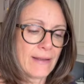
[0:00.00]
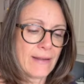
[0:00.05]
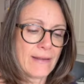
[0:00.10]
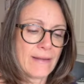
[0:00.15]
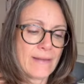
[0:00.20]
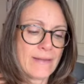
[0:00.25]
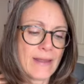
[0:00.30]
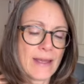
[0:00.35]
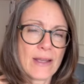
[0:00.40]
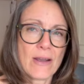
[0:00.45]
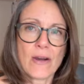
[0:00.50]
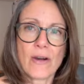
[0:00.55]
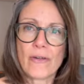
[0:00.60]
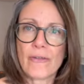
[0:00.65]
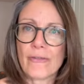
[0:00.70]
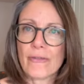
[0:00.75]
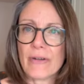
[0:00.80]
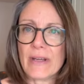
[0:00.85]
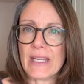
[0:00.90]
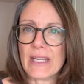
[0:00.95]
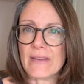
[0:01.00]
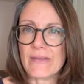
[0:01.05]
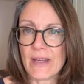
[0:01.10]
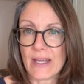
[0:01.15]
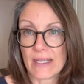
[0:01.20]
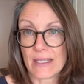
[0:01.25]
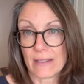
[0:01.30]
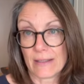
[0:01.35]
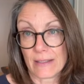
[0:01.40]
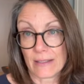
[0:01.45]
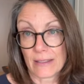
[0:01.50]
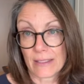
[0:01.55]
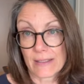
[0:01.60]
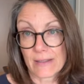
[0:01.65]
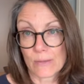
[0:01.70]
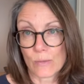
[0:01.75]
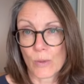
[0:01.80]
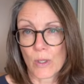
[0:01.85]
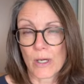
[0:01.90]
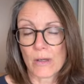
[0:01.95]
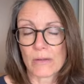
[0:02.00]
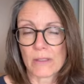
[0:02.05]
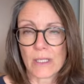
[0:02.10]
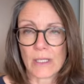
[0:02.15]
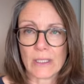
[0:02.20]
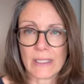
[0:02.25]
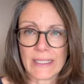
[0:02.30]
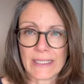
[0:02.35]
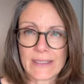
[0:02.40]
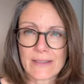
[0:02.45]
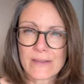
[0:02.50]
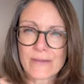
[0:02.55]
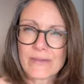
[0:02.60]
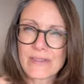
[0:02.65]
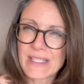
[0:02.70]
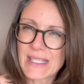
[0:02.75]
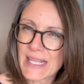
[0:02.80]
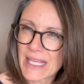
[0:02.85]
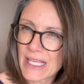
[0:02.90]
they are free of anything that isn't wild garlic, because obviously they